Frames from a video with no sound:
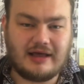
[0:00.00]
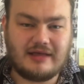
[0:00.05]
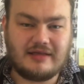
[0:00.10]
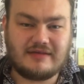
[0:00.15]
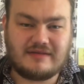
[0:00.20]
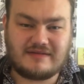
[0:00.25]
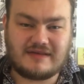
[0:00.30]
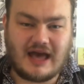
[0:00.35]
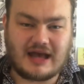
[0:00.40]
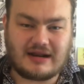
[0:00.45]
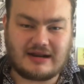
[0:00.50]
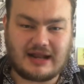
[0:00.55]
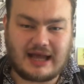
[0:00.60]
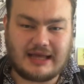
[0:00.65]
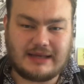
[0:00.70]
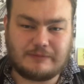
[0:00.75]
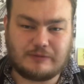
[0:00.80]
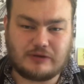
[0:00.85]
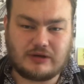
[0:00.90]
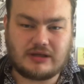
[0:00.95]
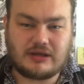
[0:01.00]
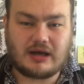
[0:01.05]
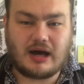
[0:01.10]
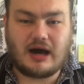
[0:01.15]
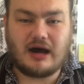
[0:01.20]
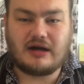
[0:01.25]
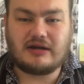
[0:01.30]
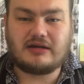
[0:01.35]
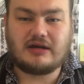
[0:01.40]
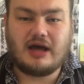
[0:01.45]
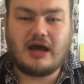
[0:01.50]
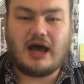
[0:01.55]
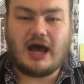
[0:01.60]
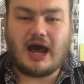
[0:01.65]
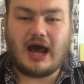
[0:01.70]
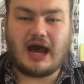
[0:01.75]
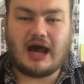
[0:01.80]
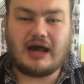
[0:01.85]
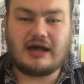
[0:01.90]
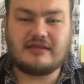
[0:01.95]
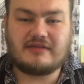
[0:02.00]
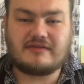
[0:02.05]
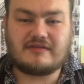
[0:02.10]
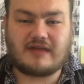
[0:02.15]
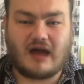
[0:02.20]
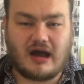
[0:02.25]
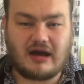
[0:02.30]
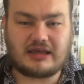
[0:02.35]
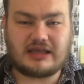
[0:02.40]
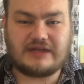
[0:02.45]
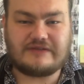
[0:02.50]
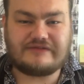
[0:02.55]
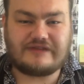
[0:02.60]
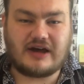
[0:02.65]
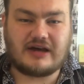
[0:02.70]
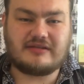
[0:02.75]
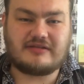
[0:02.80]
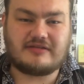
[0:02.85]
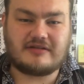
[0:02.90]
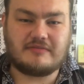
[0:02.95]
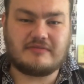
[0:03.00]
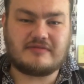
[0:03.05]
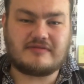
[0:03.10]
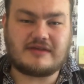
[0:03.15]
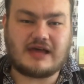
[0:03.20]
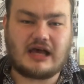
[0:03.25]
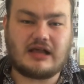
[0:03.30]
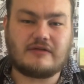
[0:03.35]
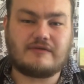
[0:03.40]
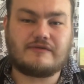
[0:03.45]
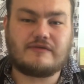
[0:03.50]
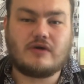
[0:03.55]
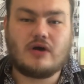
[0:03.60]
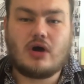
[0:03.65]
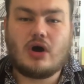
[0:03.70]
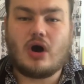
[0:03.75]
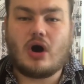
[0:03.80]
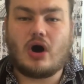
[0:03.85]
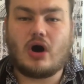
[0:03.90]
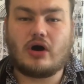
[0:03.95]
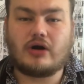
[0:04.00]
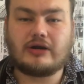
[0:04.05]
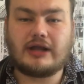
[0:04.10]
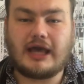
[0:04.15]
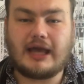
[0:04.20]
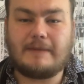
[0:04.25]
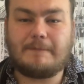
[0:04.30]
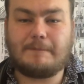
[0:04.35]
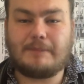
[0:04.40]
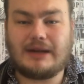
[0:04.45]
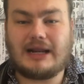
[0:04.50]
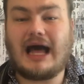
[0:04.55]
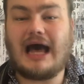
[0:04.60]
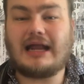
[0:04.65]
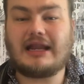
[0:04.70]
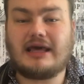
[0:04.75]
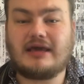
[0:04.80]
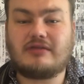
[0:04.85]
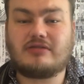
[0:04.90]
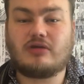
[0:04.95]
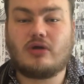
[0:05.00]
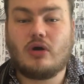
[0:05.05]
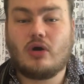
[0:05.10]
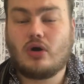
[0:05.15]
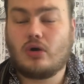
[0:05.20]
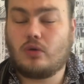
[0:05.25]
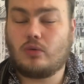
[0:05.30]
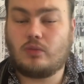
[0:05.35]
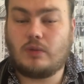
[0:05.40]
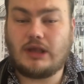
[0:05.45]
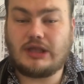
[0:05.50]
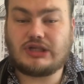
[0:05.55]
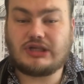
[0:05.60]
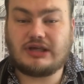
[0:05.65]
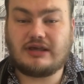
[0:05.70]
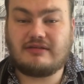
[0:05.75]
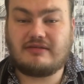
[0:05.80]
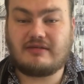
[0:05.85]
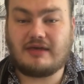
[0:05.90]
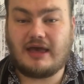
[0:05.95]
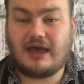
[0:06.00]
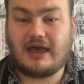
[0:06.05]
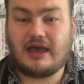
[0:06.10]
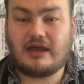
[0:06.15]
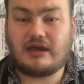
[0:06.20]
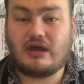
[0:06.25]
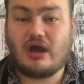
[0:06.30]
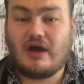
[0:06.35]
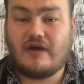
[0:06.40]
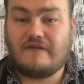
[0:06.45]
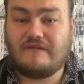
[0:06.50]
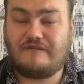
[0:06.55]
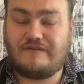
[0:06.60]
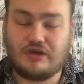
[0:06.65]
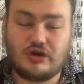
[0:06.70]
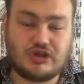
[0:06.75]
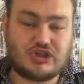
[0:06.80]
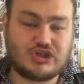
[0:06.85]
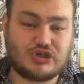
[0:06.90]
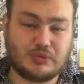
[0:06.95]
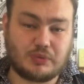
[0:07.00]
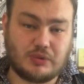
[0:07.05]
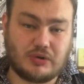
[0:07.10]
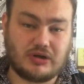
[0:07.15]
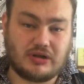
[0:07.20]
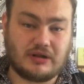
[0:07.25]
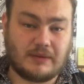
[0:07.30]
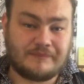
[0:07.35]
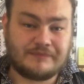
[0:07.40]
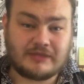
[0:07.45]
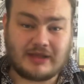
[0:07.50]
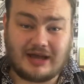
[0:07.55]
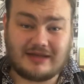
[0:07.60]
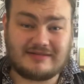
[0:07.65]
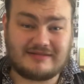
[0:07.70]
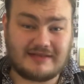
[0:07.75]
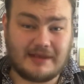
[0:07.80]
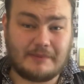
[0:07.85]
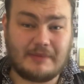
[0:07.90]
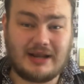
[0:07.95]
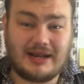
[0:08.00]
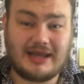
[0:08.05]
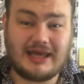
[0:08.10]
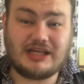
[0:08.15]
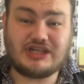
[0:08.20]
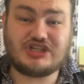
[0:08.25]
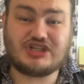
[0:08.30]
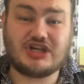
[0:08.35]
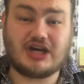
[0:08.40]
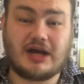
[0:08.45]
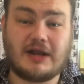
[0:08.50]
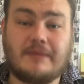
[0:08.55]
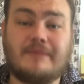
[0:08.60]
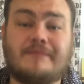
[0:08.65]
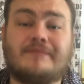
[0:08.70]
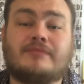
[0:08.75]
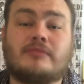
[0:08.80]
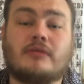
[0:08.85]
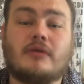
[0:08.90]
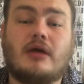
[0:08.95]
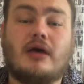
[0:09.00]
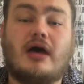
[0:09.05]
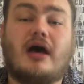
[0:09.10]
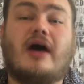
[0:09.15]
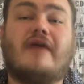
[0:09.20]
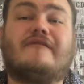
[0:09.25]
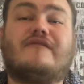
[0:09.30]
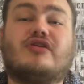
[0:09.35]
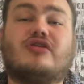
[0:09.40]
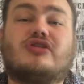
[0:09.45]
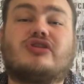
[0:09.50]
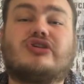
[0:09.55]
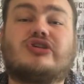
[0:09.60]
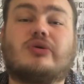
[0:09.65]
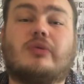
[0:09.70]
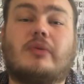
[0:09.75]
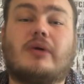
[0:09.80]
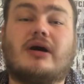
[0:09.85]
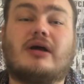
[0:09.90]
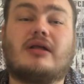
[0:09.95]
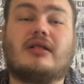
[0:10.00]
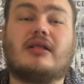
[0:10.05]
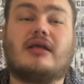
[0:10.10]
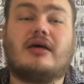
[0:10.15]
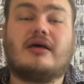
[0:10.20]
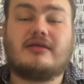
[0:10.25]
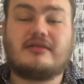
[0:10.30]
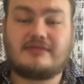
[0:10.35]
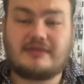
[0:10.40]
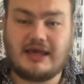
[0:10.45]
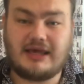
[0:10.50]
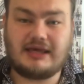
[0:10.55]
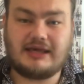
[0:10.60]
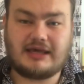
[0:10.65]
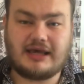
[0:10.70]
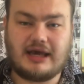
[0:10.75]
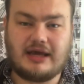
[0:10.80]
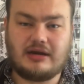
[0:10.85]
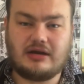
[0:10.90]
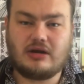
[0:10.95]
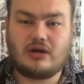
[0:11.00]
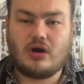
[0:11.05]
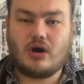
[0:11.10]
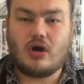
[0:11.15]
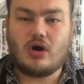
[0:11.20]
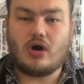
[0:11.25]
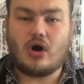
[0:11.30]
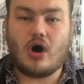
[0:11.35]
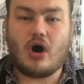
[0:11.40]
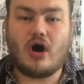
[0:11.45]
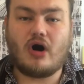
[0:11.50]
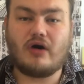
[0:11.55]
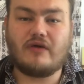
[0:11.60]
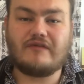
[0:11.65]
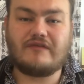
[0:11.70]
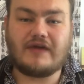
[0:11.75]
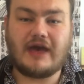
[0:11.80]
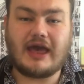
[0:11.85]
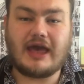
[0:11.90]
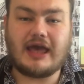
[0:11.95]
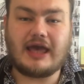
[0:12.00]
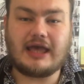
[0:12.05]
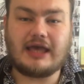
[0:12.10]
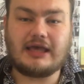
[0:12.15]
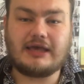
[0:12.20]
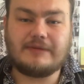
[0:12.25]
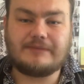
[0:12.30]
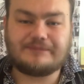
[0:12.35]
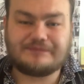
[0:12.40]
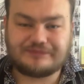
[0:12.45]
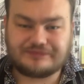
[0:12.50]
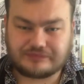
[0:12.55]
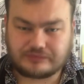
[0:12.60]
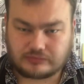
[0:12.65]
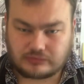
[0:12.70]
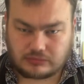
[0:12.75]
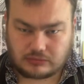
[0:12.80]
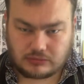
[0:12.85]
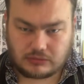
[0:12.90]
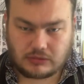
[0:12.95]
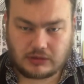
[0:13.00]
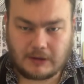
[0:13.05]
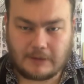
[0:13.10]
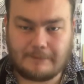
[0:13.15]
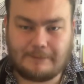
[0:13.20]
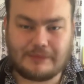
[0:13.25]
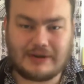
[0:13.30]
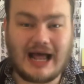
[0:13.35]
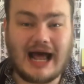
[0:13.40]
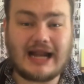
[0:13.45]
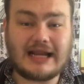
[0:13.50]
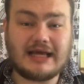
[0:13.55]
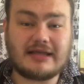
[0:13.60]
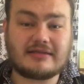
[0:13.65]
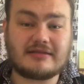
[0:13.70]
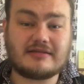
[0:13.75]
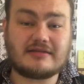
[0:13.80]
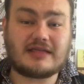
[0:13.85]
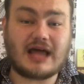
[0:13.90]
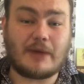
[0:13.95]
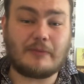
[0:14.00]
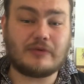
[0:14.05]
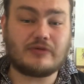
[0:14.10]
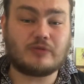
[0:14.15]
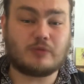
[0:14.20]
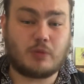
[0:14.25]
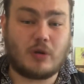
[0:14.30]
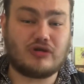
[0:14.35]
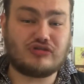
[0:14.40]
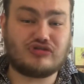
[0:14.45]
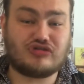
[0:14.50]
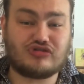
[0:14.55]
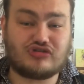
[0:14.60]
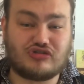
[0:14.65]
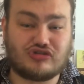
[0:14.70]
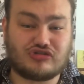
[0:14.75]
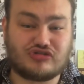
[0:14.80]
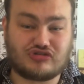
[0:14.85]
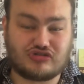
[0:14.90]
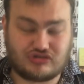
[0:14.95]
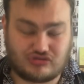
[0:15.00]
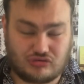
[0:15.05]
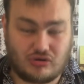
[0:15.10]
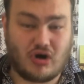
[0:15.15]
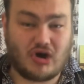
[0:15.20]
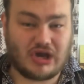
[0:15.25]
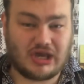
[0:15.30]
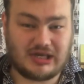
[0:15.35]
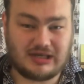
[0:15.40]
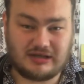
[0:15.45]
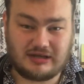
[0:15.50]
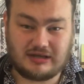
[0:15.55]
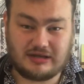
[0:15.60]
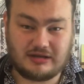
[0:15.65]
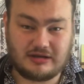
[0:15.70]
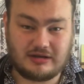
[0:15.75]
said library card, and Starkey finds himself on a planet which is a virtual assimilation, a virtual taken of a planet that was once destroyed.